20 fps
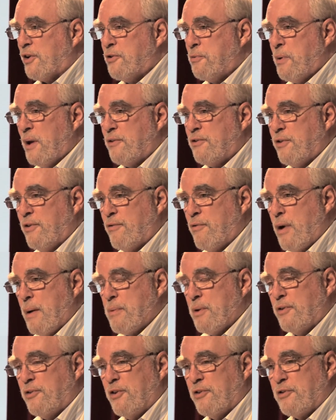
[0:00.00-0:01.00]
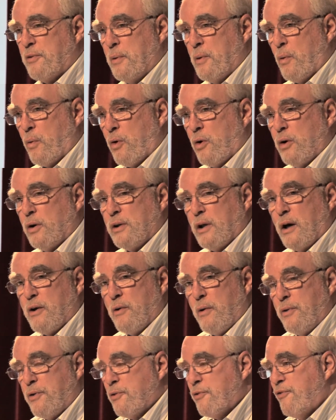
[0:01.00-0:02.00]
expensive weapon system in the world,
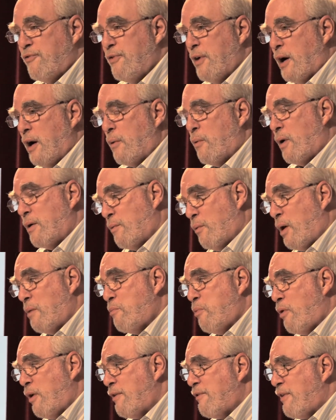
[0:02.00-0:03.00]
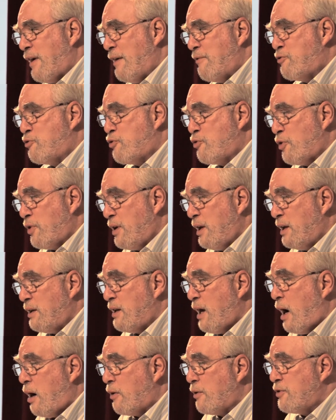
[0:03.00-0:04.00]
$1.5
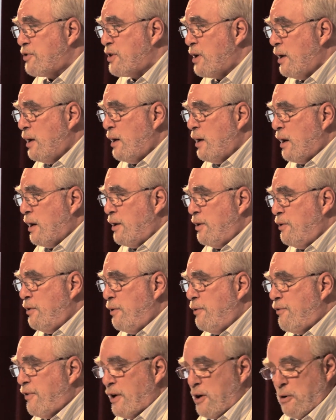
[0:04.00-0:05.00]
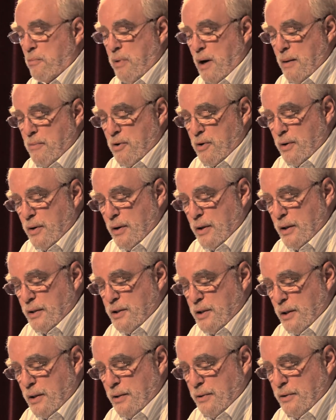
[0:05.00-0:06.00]
trillion, new fighter bomber
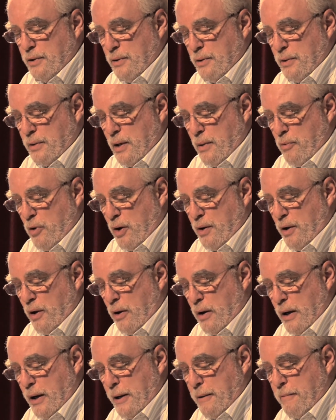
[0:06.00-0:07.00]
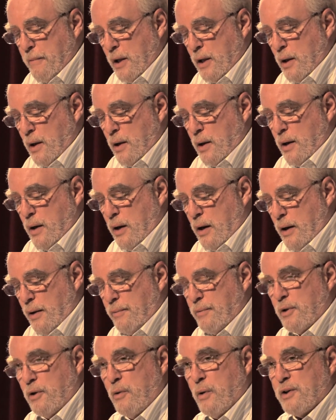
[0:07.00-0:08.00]
to come on the line.
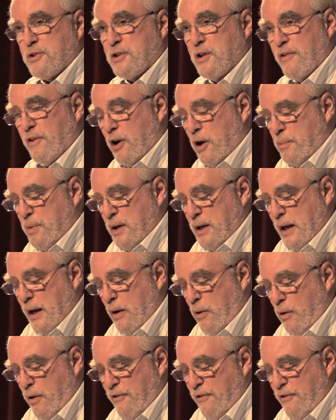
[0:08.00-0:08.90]
The U.S. developing now